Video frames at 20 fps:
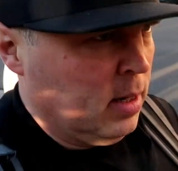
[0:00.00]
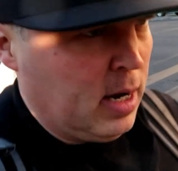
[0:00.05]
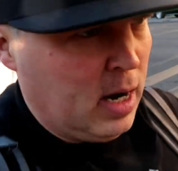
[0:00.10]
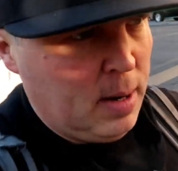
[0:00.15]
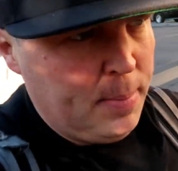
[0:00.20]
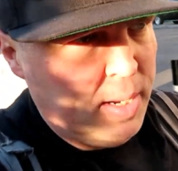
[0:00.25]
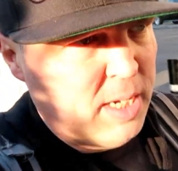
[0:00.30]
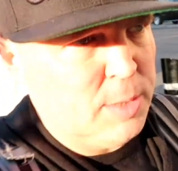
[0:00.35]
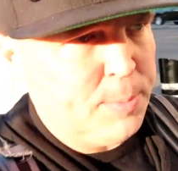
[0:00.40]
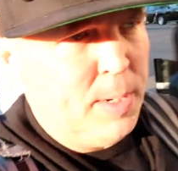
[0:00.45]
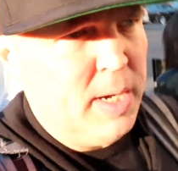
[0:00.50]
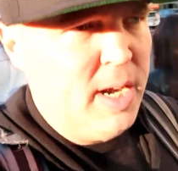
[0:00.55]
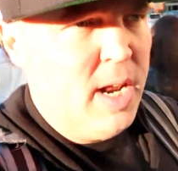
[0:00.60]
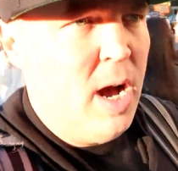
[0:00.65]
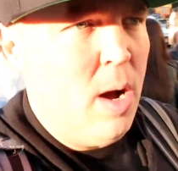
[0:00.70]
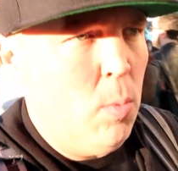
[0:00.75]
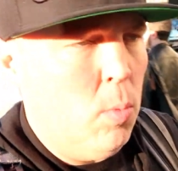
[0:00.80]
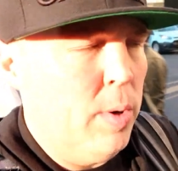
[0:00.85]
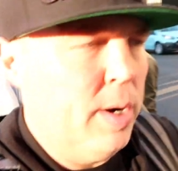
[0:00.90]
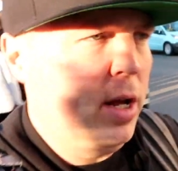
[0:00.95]
Kind of makes me
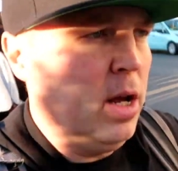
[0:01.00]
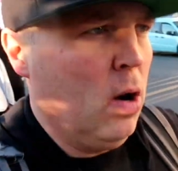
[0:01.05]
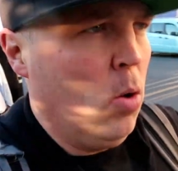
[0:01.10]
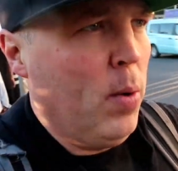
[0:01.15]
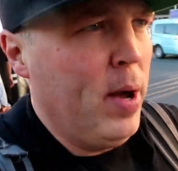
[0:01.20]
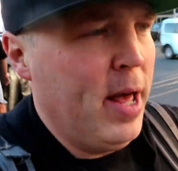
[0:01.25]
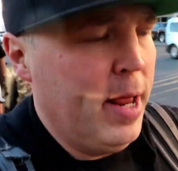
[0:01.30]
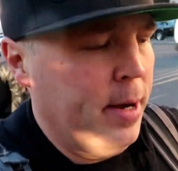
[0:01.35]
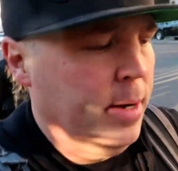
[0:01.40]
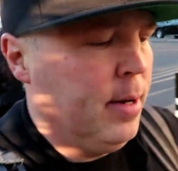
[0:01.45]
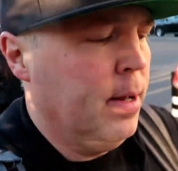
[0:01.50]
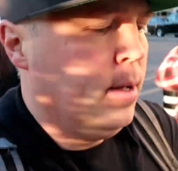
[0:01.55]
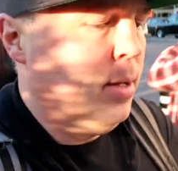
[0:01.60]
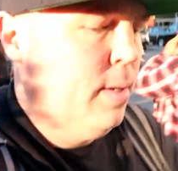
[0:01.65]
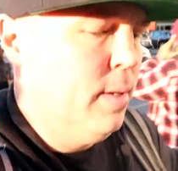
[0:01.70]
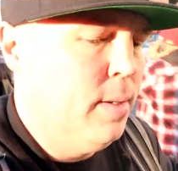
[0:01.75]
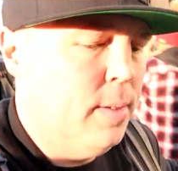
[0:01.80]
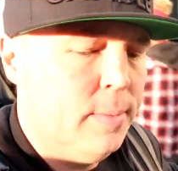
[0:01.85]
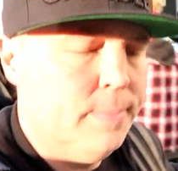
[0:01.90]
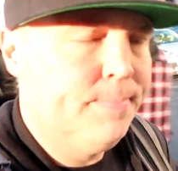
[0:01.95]
not want to go in.
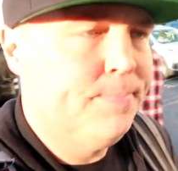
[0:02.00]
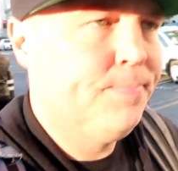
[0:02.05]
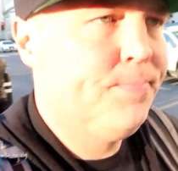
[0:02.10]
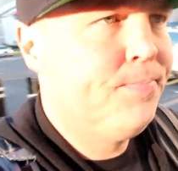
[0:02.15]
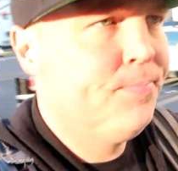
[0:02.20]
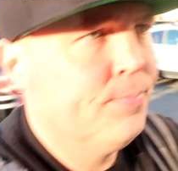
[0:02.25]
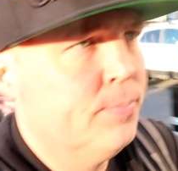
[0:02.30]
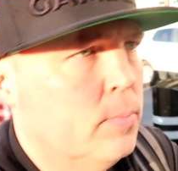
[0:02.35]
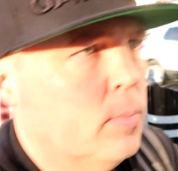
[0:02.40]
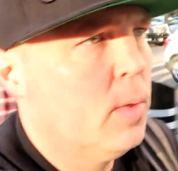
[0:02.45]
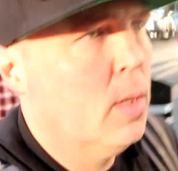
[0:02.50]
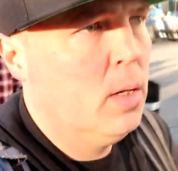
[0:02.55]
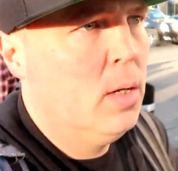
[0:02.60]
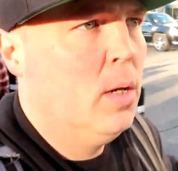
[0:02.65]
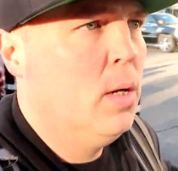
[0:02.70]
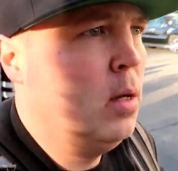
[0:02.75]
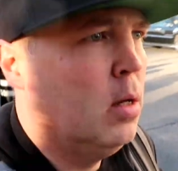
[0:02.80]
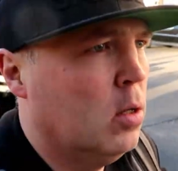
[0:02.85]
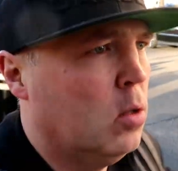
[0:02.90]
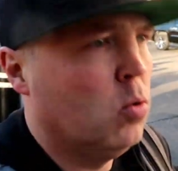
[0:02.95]

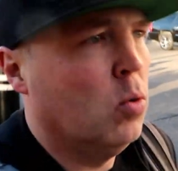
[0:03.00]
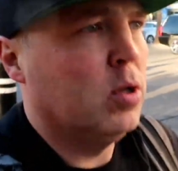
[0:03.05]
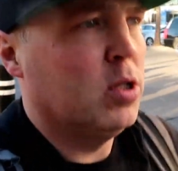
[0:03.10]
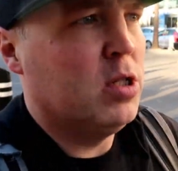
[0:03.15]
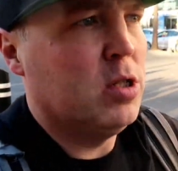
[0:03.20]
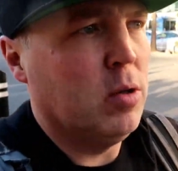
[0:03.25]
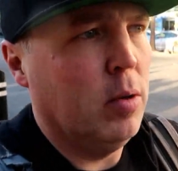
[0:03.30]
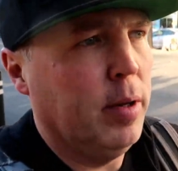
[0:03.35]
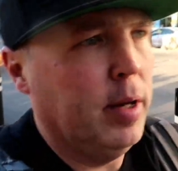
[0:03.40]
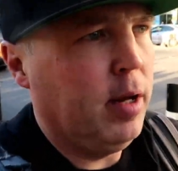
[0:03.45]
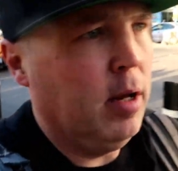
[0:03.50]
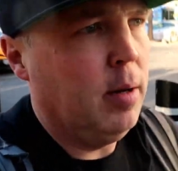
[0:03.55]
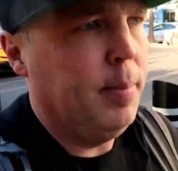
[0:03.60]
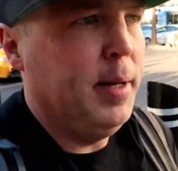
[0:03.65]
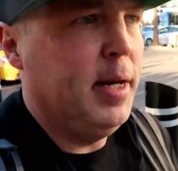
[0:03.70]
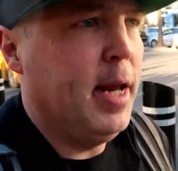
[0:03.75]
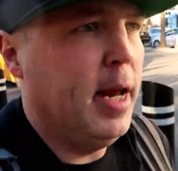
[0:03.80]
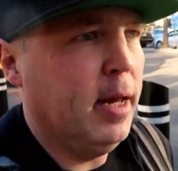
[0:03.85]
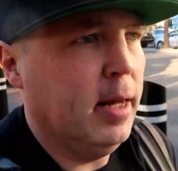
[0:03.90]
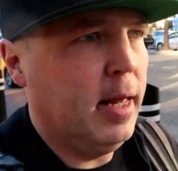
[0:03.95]
Of course, it's only going to
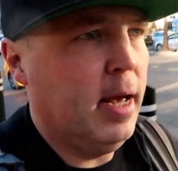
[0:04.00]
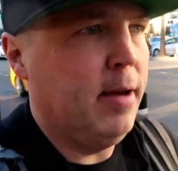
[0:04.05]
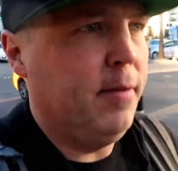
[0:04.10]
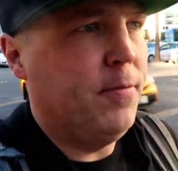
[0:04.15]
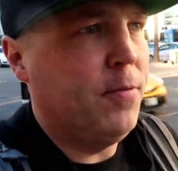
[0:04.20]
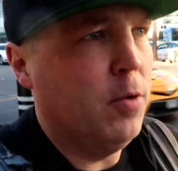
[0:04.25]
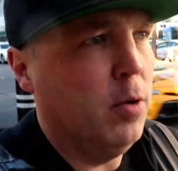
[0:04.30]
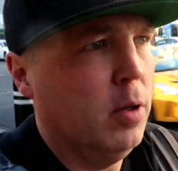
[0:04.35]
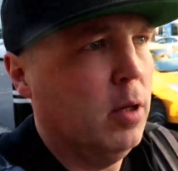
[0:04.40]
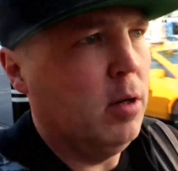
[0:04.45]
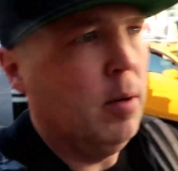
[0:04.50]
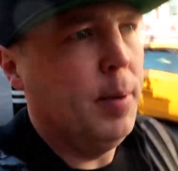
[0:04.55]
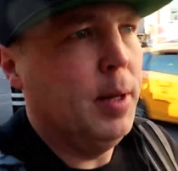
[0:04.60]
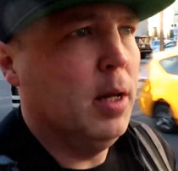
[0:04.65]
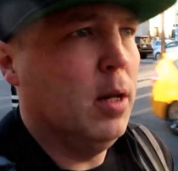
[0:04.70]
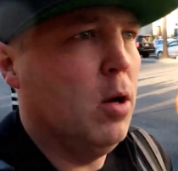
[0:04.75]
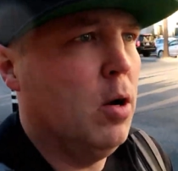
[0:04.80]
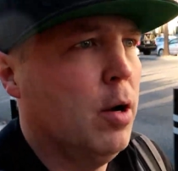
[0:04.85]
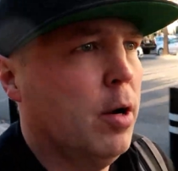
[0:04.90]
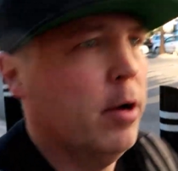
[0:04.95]
be daylight for a little
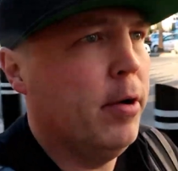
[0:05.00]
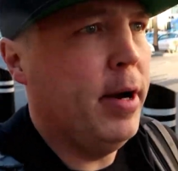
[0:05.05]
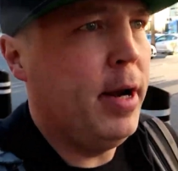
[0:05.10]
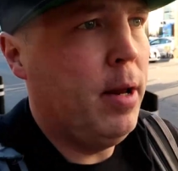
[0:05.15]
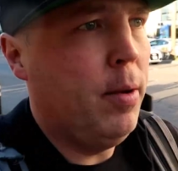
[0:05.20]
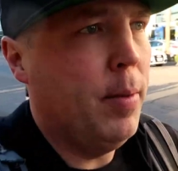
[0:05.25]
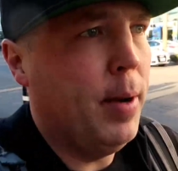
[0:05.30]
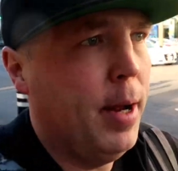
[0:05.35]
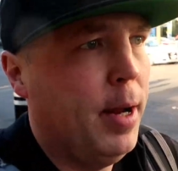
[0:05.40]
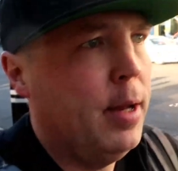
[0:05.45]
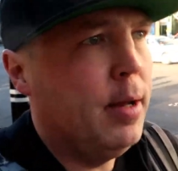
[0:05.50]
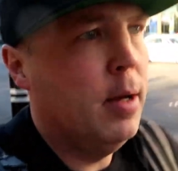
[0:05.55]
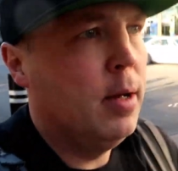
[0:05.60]
bit longer anyway.